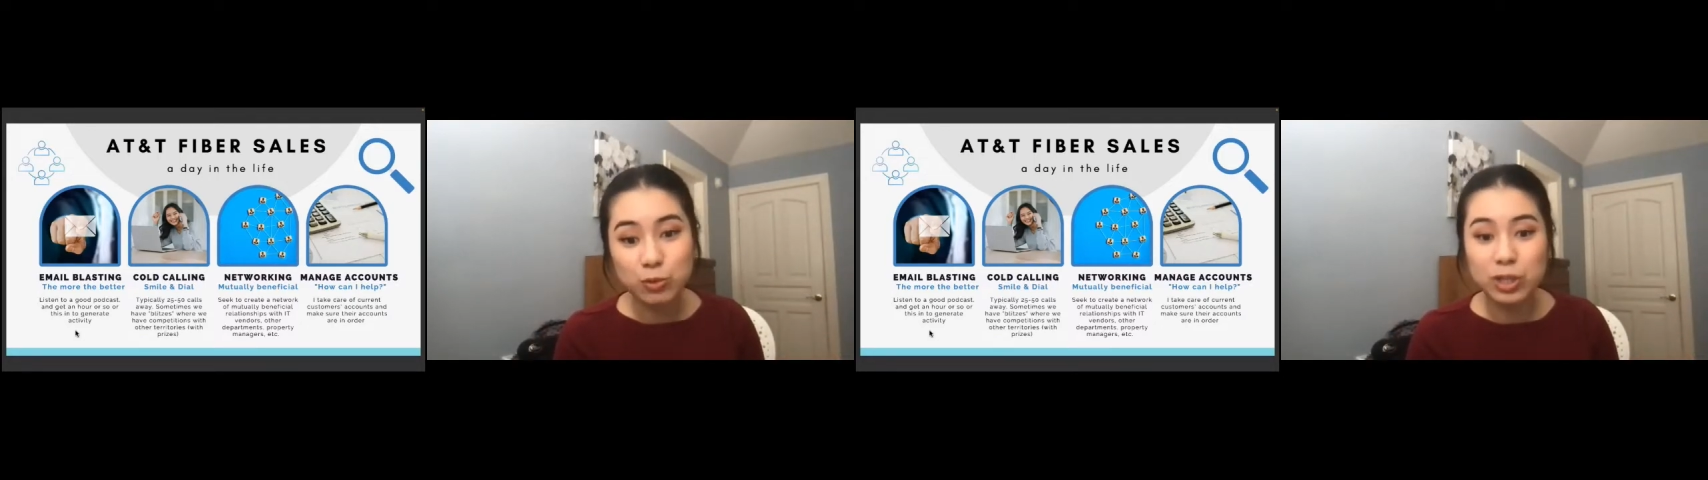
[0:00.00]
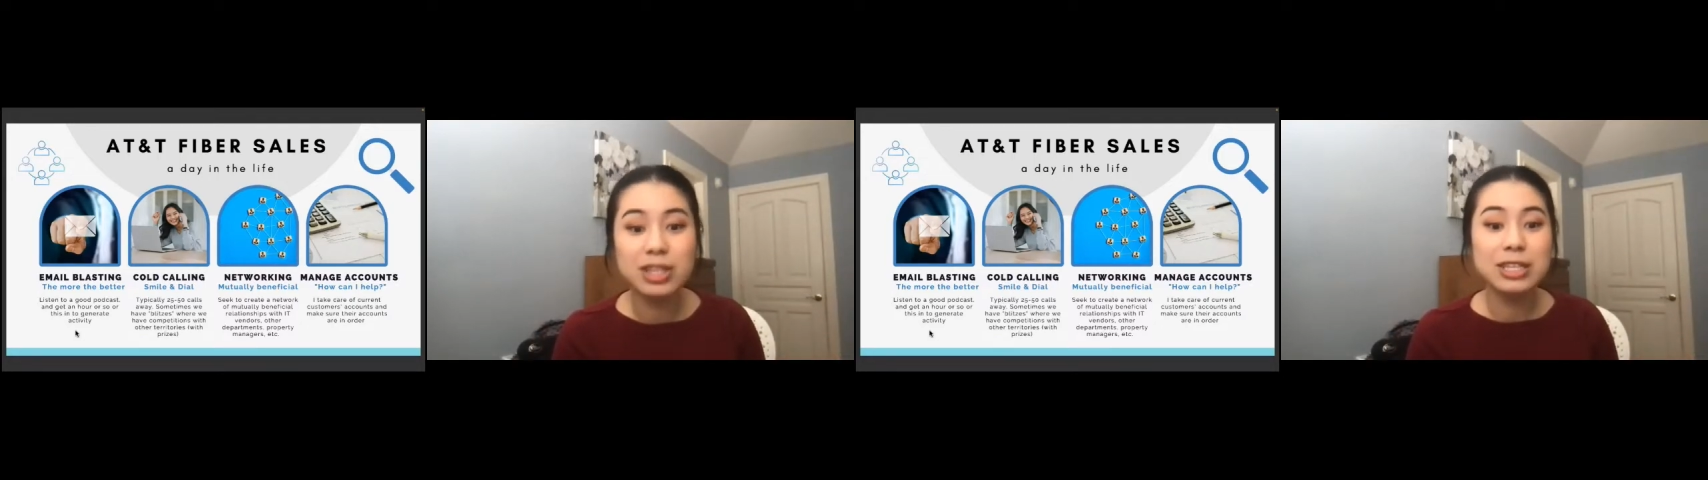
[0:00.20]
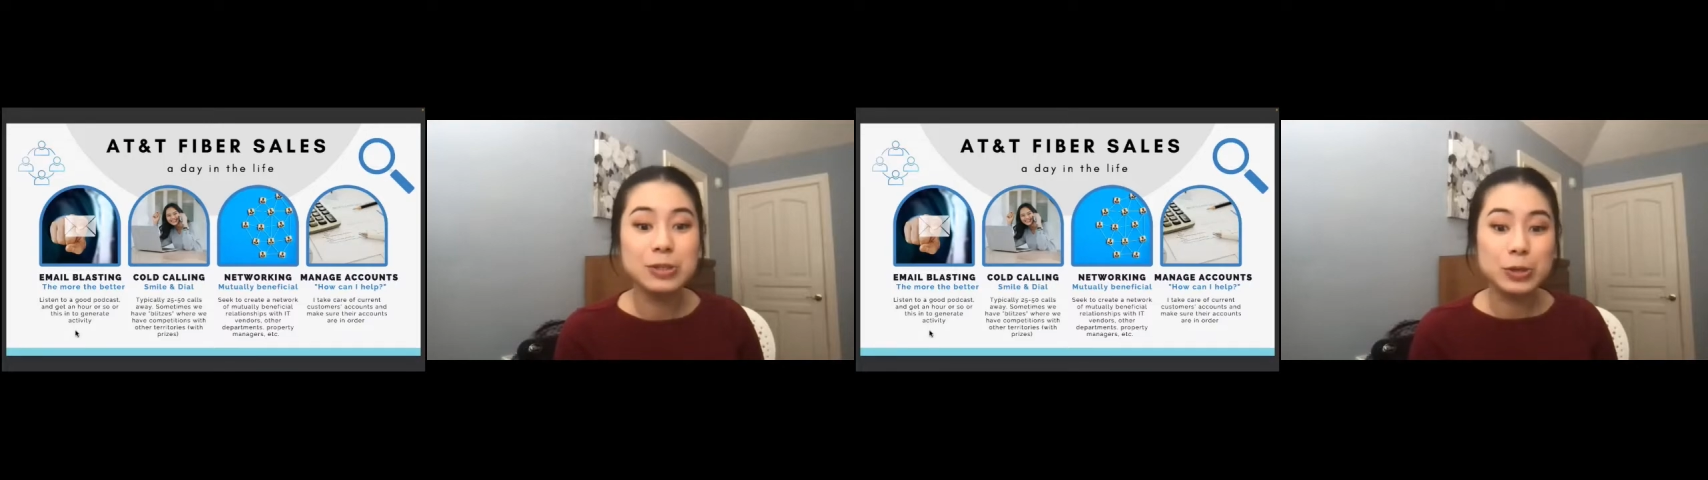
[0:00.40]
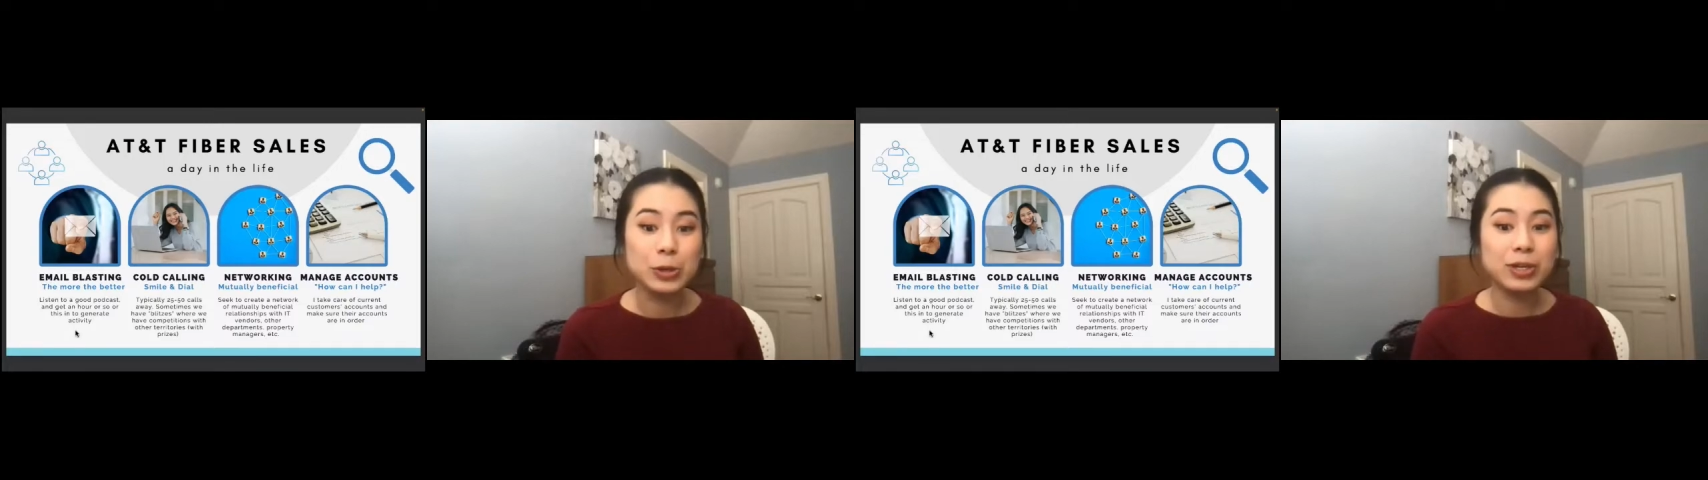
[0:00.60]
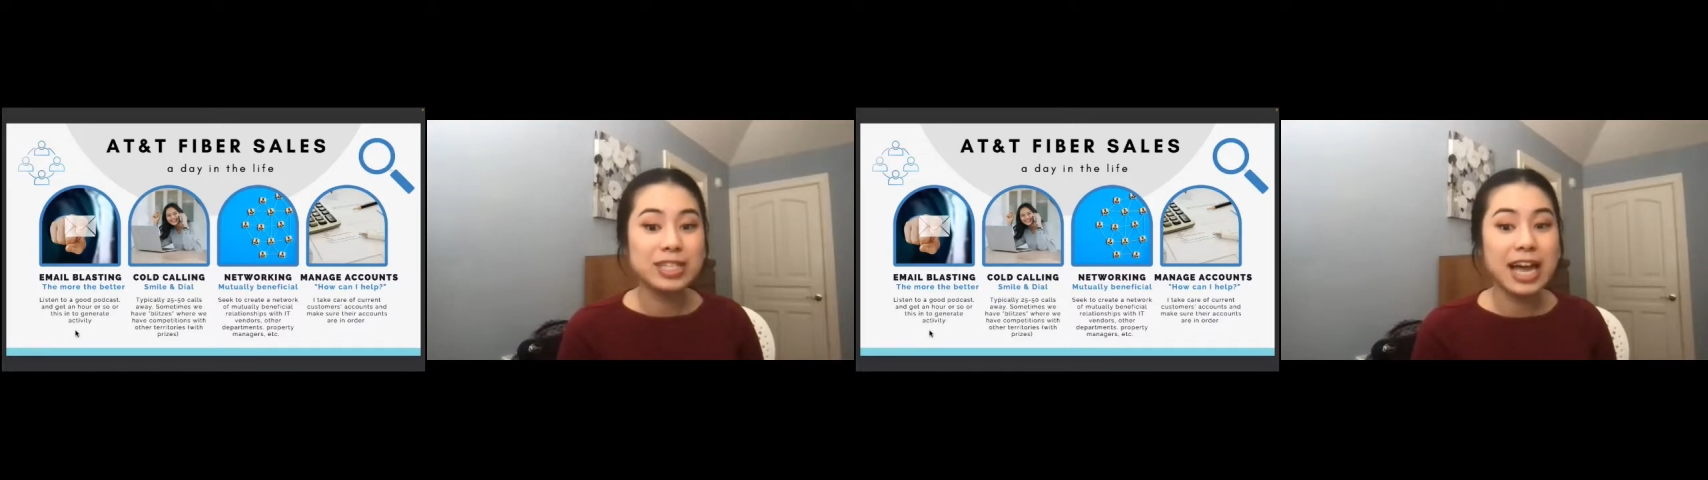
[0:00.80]
one of the things you
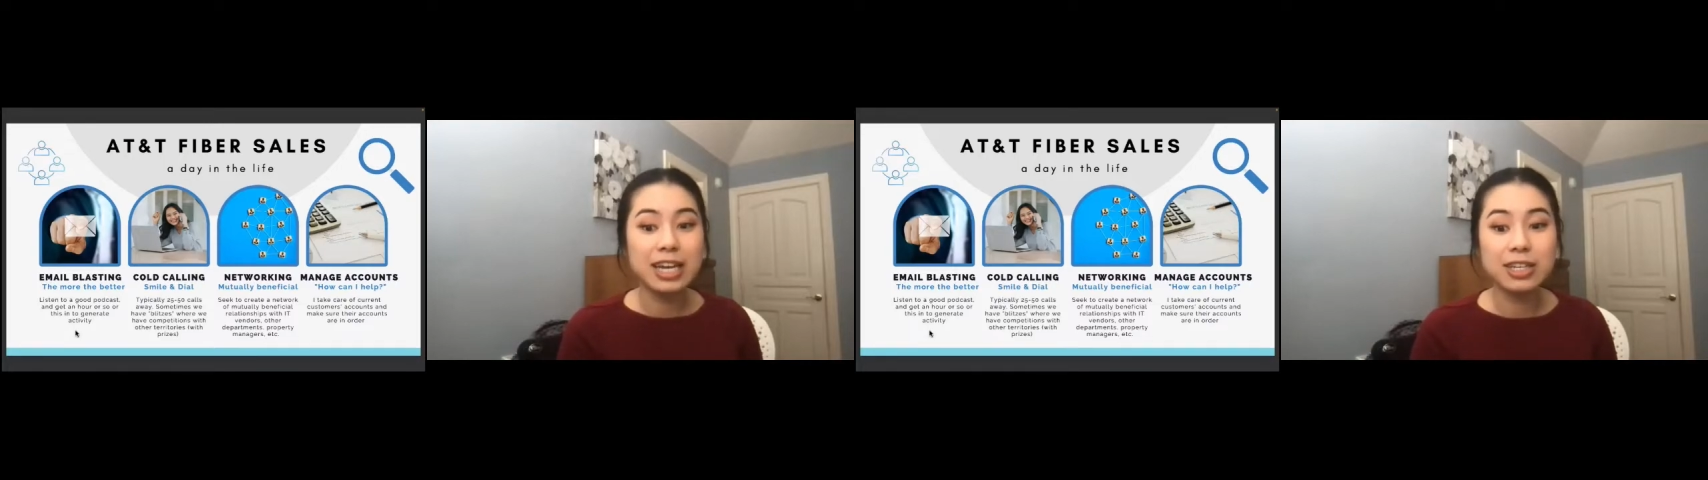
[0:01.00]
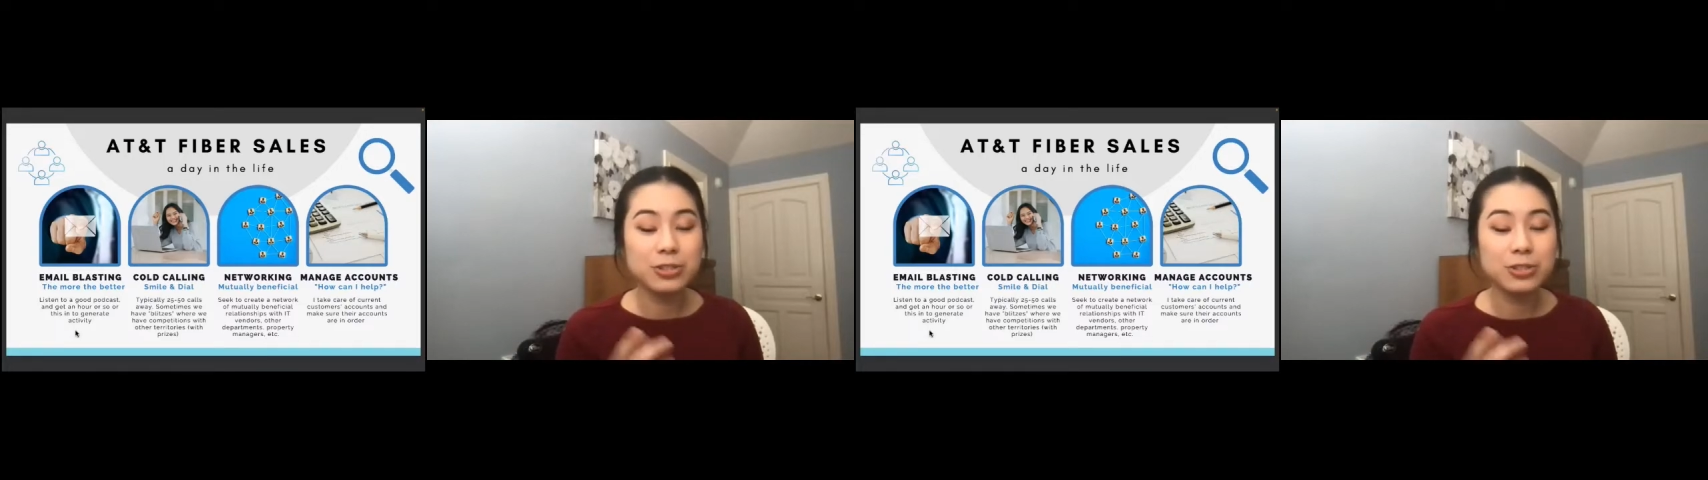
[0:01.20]
learn is how to